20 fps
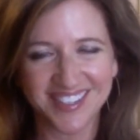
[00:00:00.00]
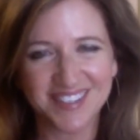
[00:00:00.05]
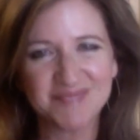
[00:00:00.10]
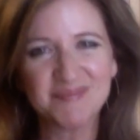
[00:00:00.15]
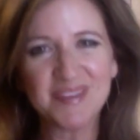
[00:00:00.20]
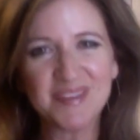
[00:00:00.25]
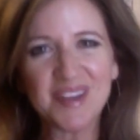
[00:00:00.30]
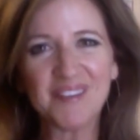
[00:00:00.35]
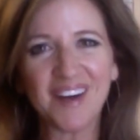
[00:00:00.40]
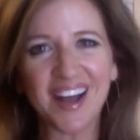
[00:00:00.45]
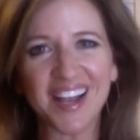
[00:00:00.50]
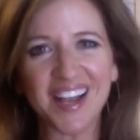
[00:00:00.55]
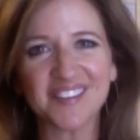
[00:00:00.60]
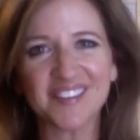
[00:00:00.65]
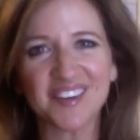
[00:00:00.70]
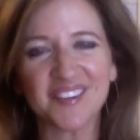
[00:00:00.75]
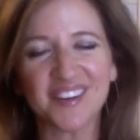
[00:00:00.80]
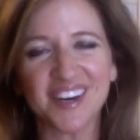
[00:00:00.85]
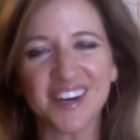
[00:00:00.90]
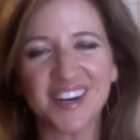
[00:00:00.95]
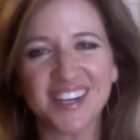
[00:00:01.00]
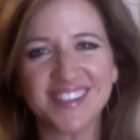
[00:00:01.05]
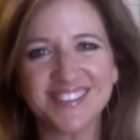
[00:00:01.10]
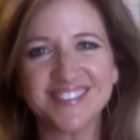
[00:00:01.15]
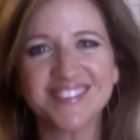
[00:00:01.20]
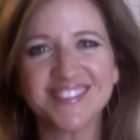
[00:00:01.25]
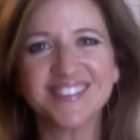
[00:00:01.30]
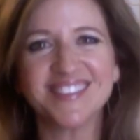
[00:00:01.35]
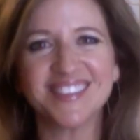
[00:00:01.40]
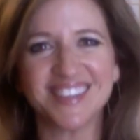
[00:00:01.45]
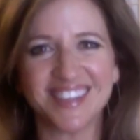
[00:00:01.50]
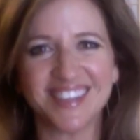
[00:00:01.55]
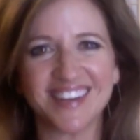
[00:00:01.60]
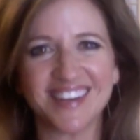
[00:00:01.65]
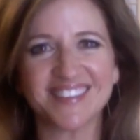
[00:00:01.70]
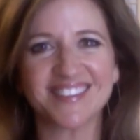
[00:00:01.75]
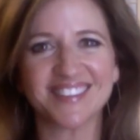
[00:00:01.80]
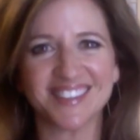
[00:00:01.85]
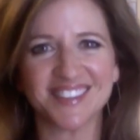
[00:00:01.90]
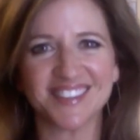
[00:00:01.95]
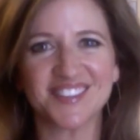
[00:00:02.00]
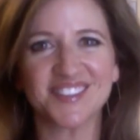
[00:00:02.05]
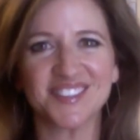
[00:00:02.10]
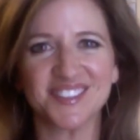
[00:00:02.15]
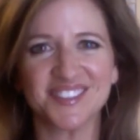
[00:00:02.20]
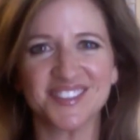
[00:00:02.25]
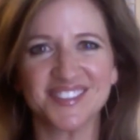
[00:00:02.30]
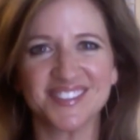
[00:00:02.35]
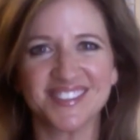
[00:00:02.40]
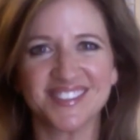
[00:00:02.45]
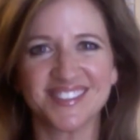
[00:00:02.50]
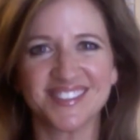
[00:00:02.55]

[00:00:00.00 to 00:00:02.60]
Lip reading: be well, everyone, and I'll see you soon.